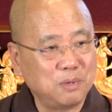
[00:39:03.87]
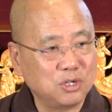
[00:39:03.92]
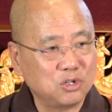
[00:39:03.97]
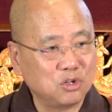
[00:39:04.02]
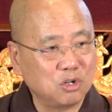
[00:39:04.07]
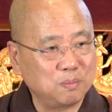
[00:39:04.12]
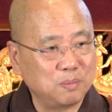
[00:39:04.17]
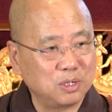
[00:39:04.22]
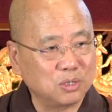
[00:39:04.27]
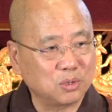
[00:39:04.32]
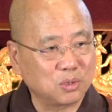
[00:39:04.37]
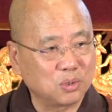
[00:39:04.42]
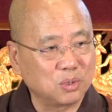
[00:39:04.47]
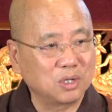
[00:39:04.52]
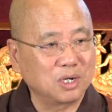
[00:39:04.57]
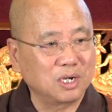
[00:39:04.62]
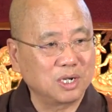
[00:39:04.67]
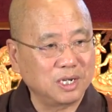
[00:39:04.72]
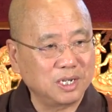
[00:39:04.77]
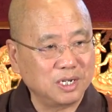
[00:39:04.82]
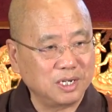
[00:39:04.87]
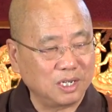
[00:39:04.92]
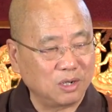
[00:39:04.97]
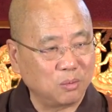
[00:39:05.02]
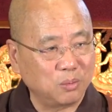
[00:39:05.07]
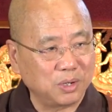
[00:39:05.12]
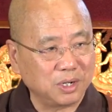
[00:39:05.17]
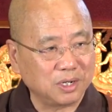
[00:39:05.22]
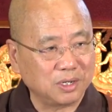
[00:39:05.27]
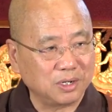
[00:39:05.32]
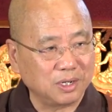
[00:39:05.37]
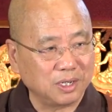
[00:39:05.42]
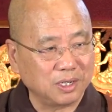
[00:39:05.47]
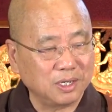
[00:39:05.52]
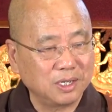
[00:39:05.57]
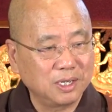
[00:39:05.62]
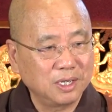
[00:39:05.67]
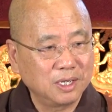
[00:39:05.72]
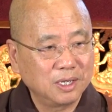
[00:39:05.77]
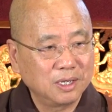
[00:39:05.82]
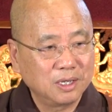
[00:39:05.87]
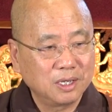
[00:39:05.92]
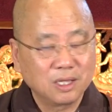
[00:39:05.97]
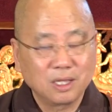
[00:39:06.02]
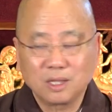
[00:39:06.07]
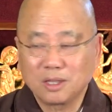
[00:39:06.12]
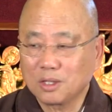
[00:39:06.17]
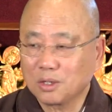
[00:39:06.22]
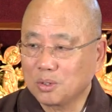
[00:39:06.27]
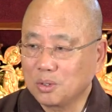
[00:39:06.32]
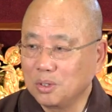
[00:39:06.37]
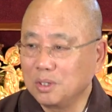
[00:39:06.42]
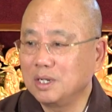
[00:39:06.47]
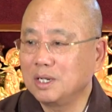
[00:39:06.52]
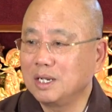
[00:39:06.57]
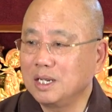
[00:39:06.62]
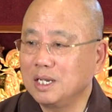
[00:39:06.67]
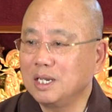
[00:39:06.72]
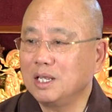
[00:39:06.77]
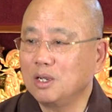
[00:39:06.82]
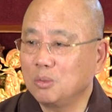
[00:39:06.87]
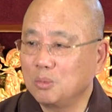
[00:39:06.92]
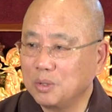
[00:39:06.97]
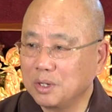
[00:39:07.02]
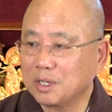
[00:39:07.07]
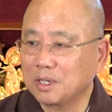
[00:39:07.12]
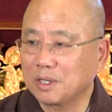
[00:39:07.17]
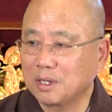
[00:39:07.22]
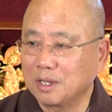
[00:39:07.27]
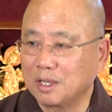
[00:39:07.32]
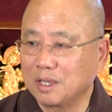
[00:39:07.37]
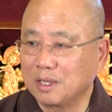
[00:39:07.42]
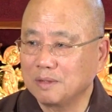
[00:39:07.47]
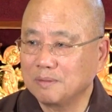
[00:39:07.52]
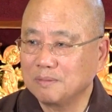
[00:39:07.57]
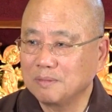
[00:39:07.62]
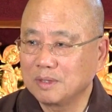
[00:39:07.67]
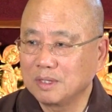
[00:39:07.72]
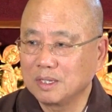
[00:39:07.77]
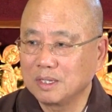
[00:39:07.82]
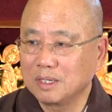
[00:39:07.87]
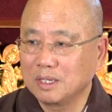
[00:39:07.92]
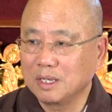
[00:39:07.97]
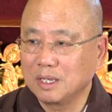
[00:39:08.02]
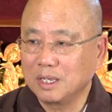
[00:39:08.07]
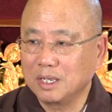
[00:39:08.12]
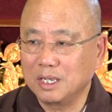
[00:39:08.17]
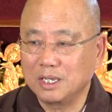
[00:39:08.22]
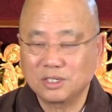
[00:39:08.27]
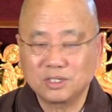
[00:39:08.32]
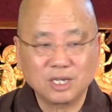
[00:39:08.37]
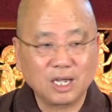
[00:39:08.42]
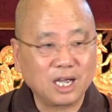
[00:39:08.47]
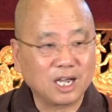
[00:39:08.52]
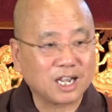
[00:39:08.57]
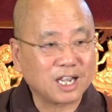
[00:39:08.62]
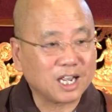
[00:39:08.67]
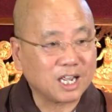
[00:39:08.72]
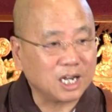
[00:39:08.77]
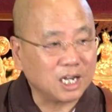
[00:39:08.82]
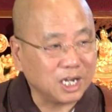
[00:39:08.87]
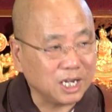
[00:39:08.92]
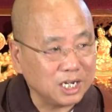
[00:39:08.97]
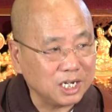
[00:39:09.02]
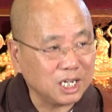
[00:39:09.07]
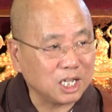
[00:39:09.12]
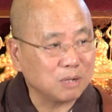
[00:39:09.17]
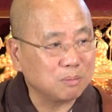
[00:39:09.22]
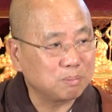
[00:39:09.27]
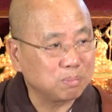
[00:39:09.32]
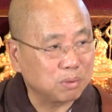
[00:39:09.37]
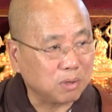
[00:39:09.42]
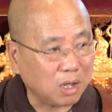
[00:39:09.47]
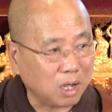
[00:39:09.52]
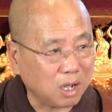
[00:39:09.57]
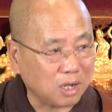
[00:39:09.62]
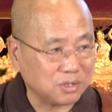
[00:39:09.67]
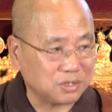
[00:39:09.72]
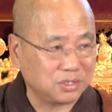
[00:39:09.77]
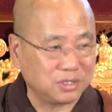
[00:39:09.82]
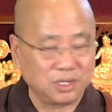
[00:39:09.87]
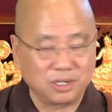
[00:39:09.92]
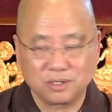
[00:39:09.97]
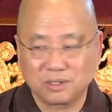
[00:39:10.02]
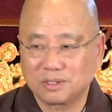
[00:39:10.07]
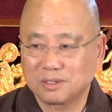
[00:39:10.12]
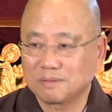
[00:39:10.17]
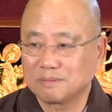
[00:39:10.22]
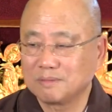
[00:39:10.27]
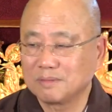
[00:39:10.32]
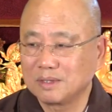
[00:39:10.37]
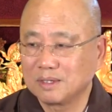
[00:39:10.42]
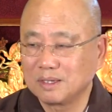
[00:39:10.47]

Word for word: mentioned about a Kundalini awakening. Kundalini awakening is a cleaning process.